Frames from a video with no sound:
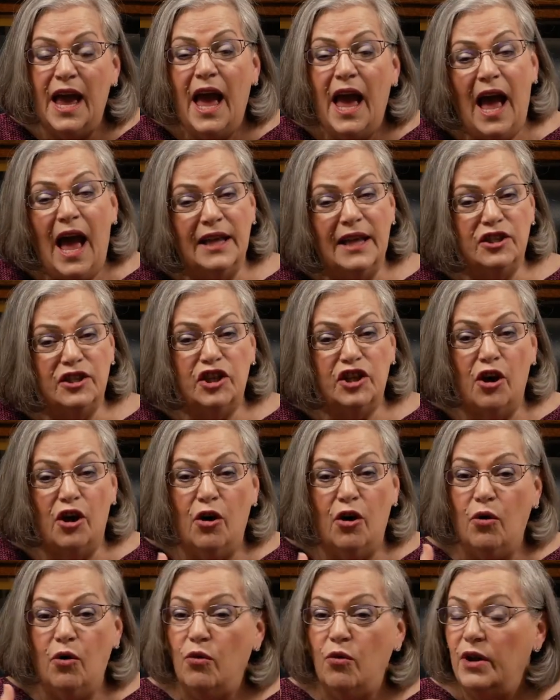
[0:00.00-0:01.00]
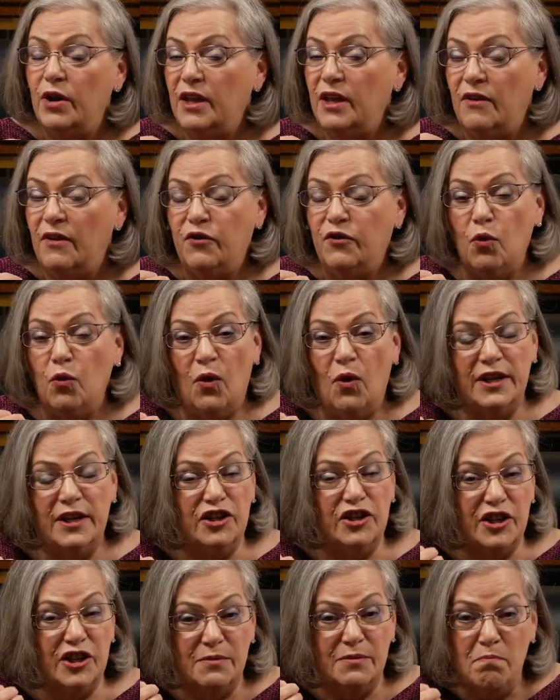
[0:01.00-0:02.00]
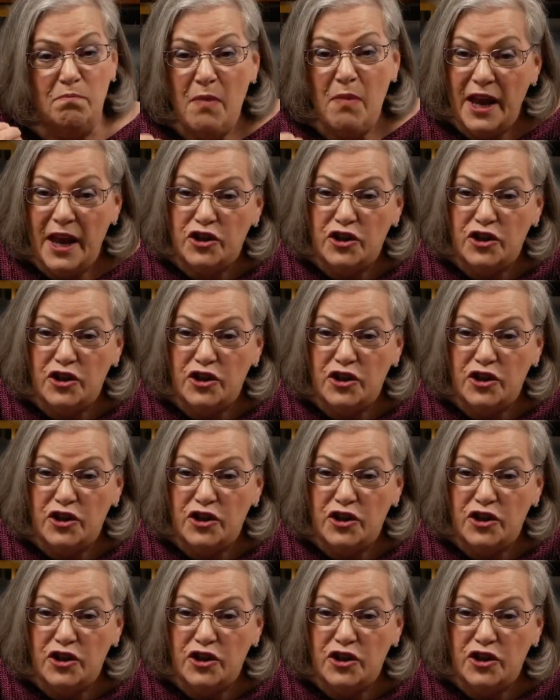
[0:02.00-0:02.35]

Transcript: And so if you want to just make